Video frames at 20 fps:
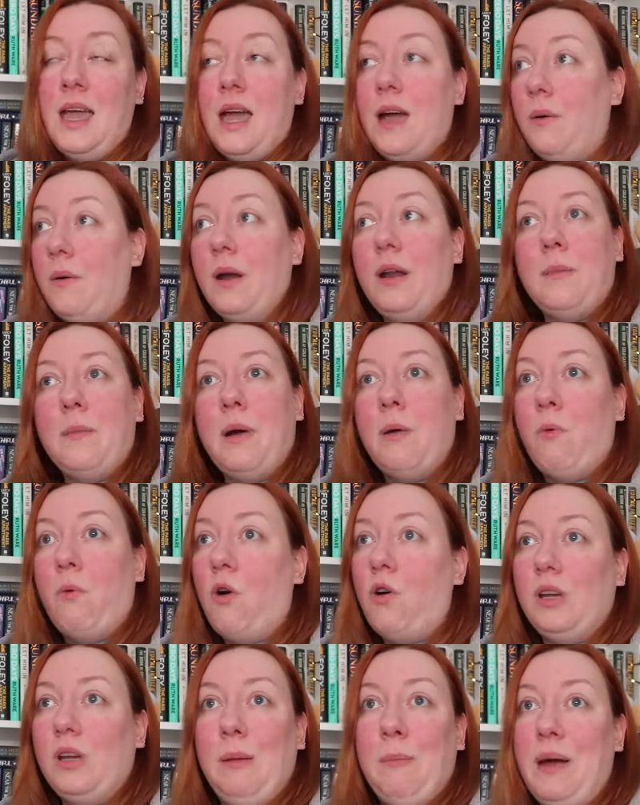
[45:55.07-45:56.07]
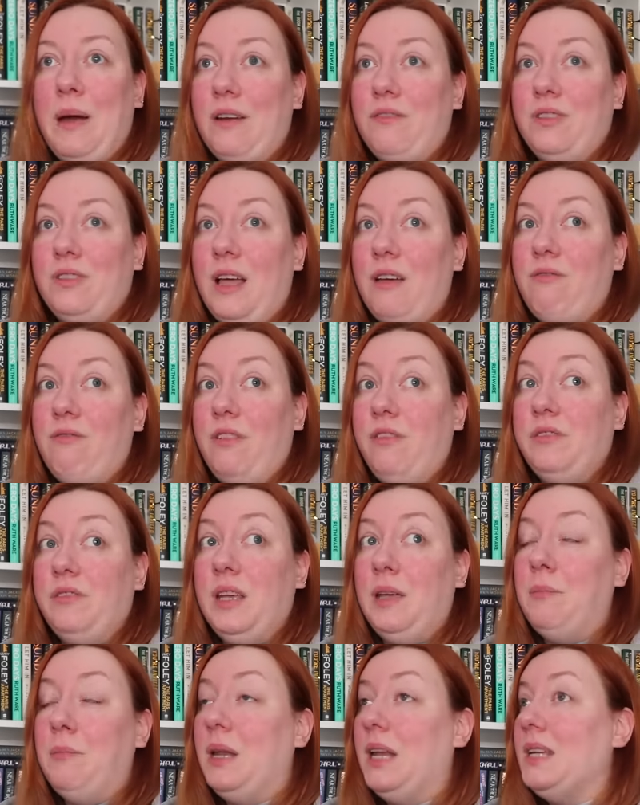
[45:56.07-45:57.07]
I went on my walking pad for like
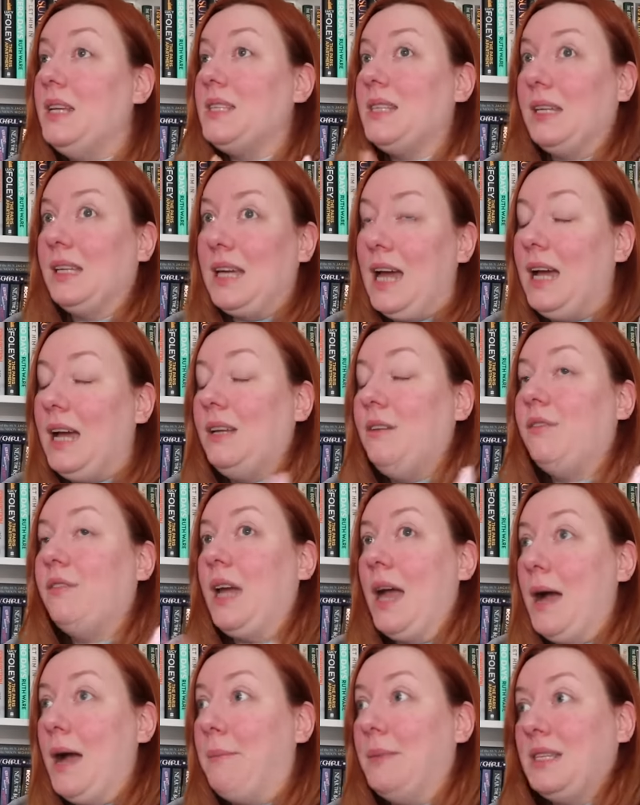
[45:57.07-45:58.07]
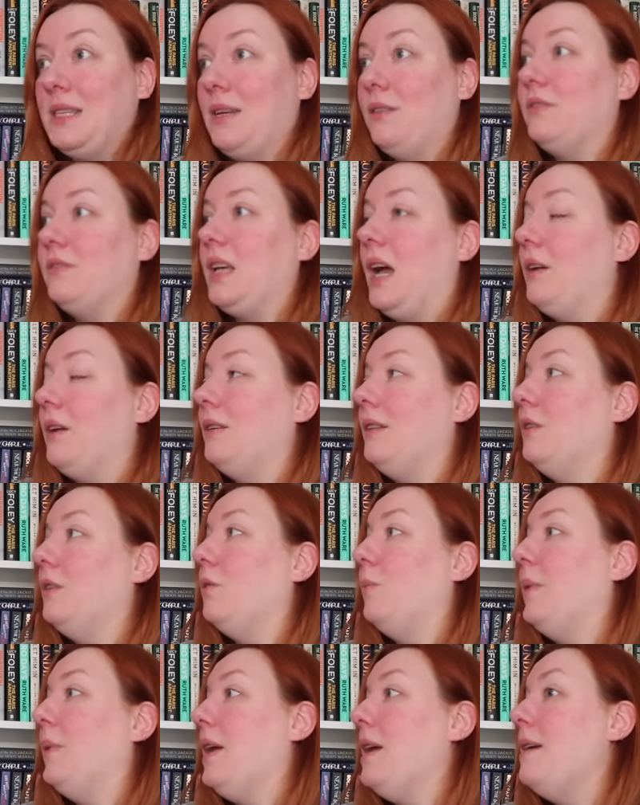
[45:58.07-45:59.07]
15 minutes and kind of calmed myself down a
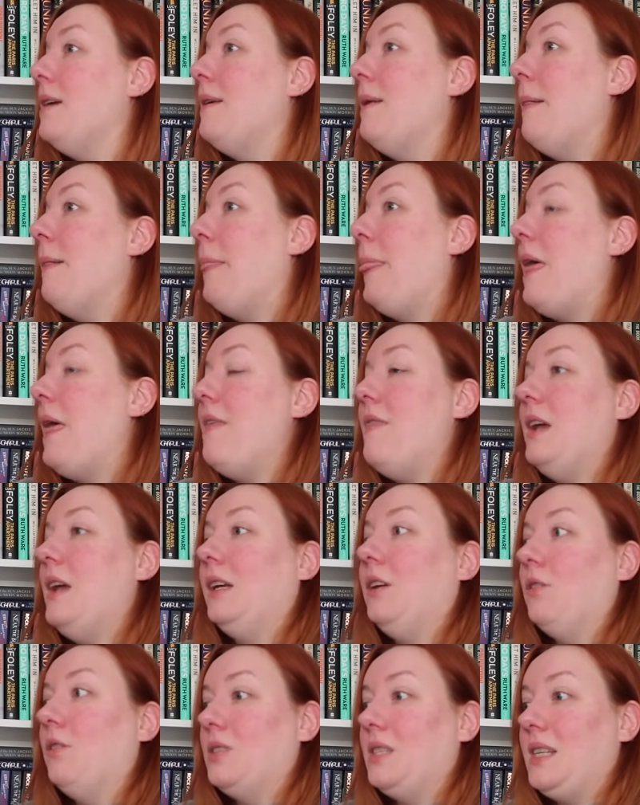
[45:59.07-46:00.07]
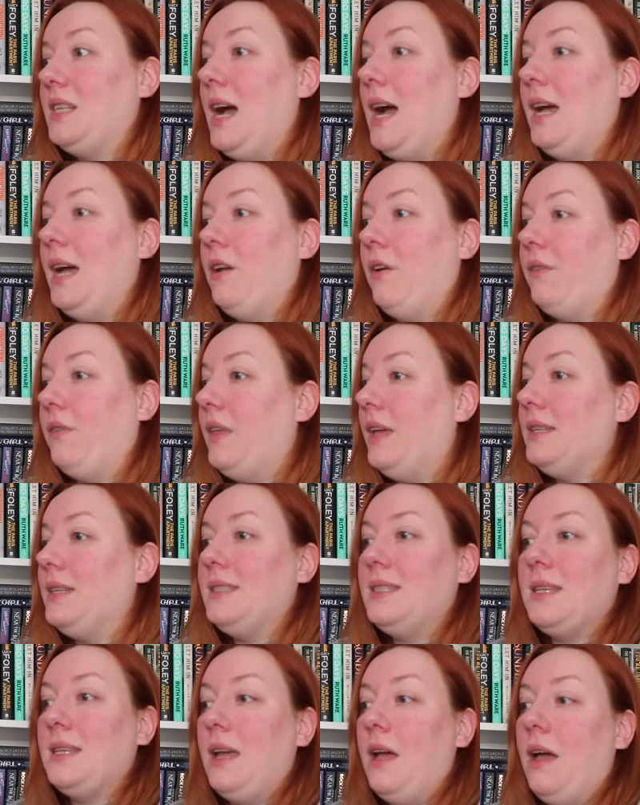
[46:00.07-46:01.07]
little bit and then got started on
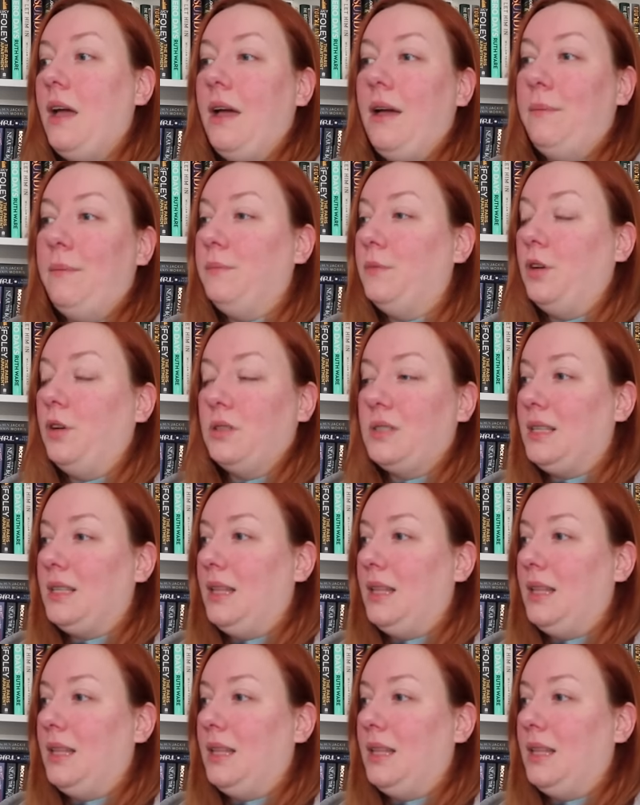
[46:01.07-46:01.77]
this. Um, got